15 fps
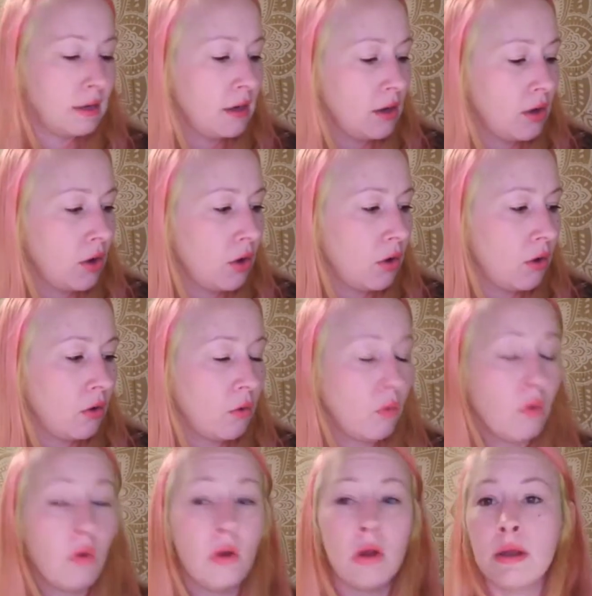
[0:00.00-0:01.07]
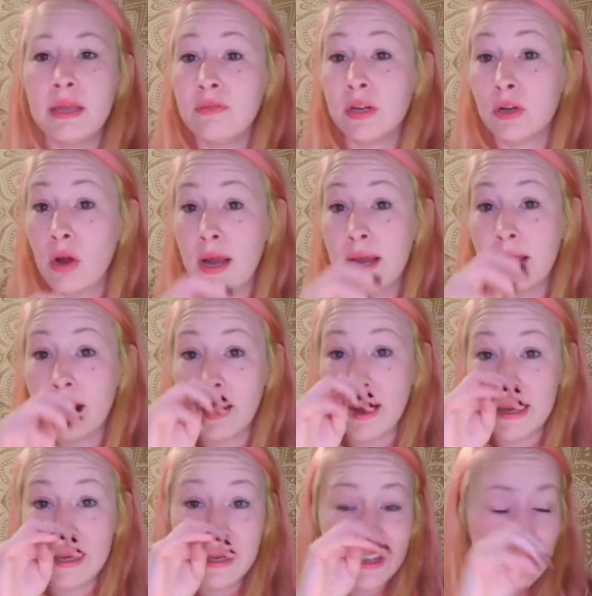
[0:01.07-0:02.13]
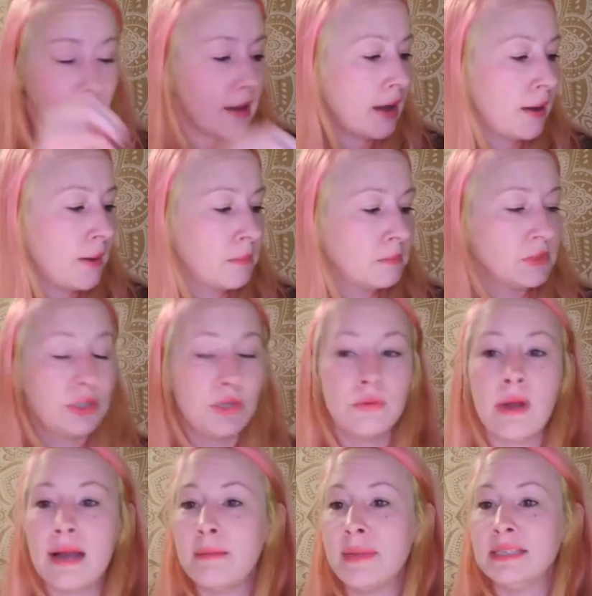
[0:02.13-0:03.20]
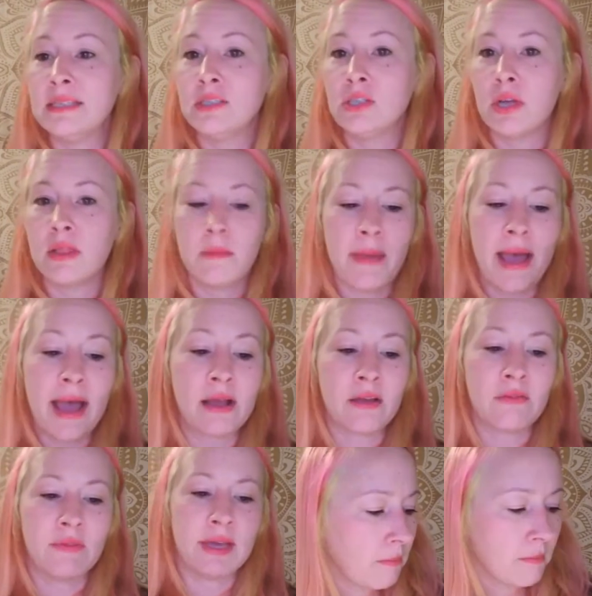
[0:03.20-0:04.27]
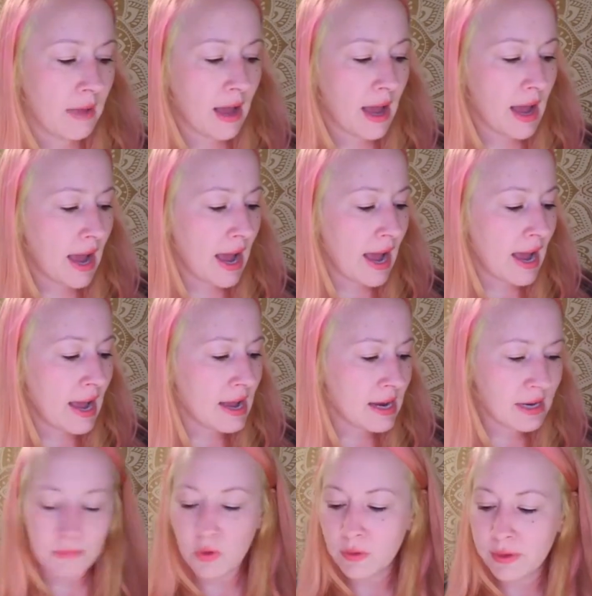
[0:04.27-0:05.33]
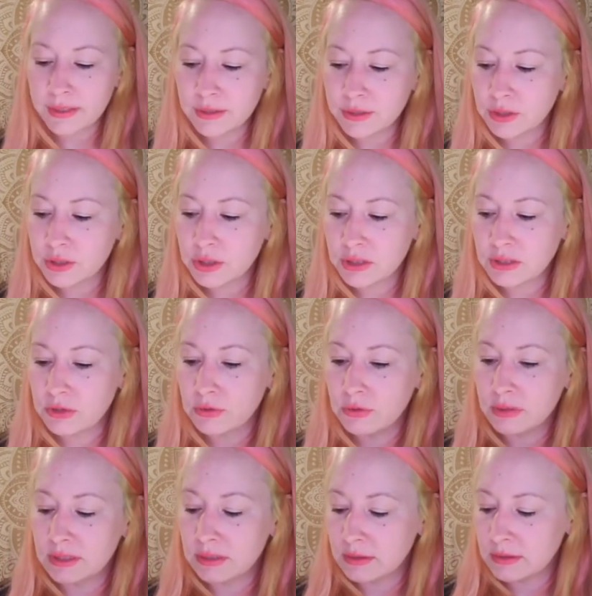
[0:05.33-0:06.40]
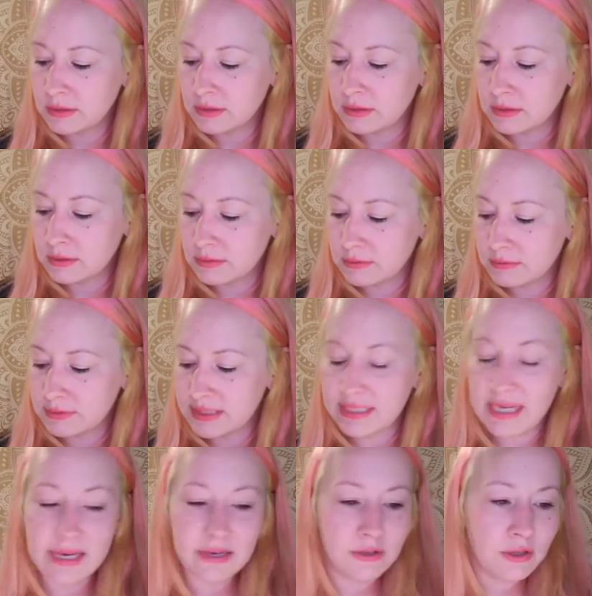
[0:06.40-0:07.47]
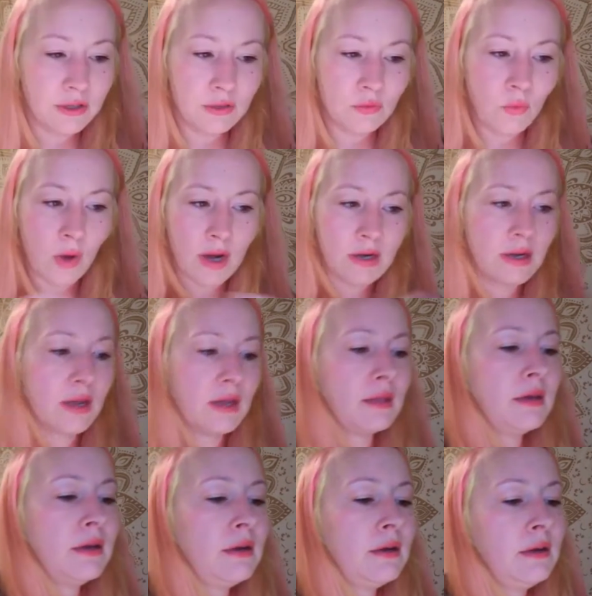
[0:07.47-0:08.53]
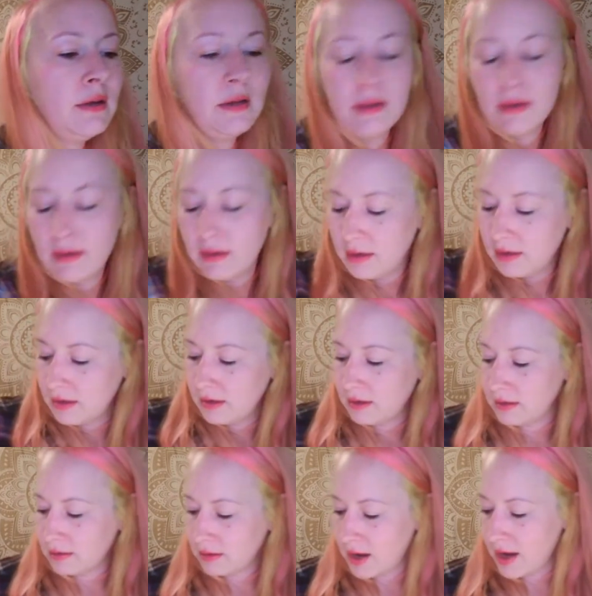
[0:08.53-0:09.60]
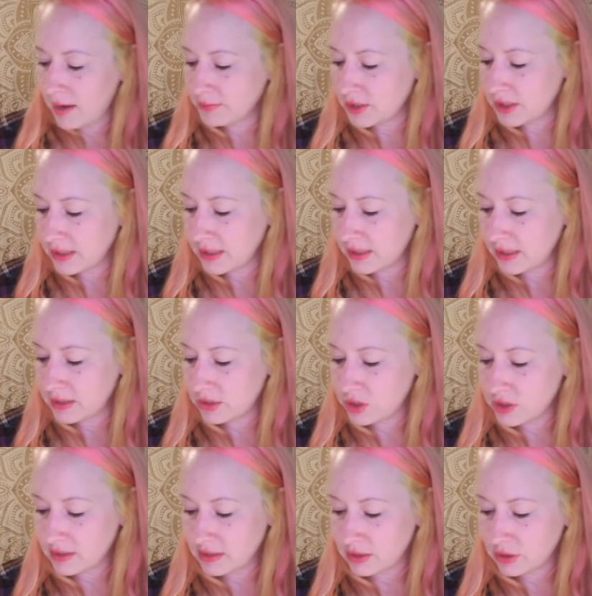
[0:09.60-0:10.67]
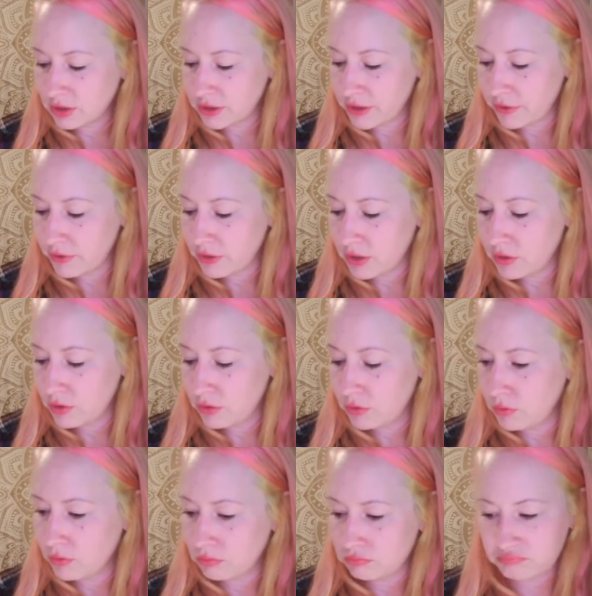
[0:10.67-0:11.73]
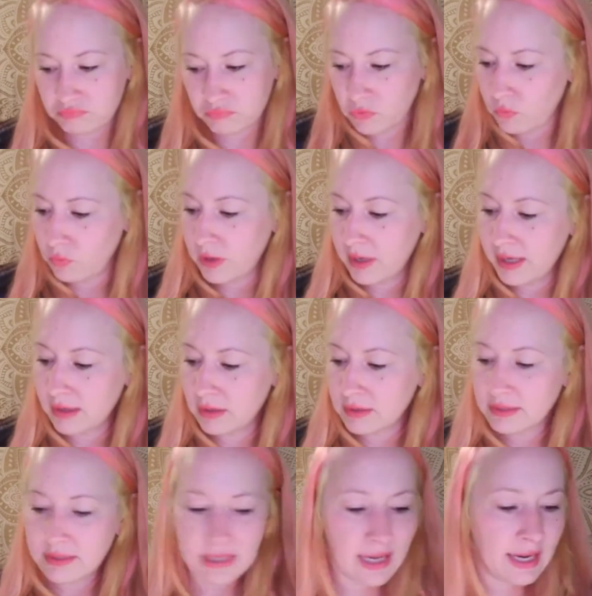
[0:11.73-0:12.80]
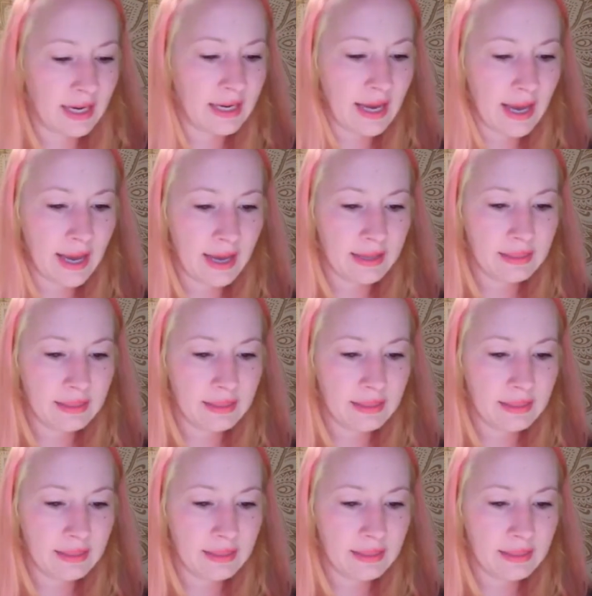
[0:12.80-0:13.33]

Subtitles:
or even a crayon to write a message on the back of it. I am going to just do the standard watercolor option just to show you what it looks like. I think